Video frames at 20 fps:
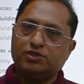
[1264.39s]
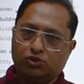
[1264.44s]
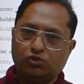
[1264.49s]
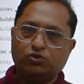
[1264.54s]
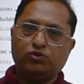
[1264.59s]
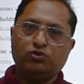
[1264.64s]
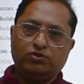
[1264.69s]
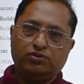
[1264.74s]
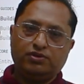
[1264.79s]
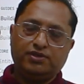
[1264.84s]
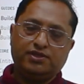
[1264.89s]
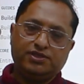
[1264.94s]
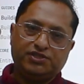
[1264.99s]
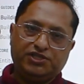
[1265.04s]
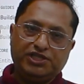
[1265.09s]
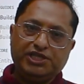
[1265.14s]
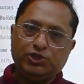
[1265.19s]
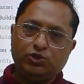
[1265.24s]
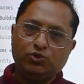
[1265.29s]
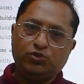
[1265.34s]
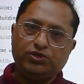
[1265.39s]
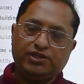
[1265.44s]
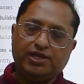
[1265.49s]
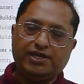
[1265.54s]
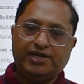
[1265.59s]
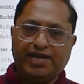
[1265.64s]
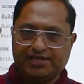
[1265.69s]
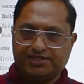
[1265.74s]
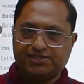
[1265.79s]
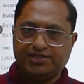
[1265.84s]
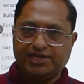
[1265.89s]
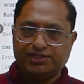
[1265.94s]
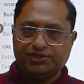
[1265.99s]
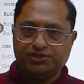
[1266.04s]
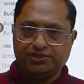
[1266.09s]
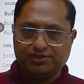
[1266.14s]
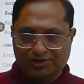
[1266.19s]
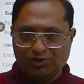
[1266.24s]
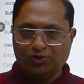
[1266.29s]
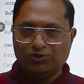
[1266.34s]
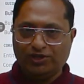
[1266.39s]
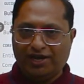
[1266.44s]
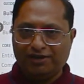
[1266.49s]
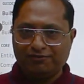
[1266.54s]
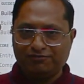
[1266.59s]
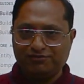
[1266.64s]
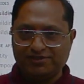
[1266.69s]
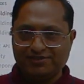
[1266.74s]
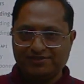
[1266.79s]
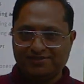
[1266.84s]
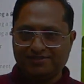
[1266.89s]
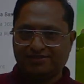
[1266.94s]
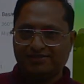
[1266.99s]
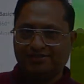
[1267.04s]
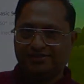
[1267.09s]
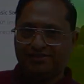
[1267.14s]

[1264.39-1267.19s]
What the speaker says: So see you in the next lecture. Khuda Hafiz.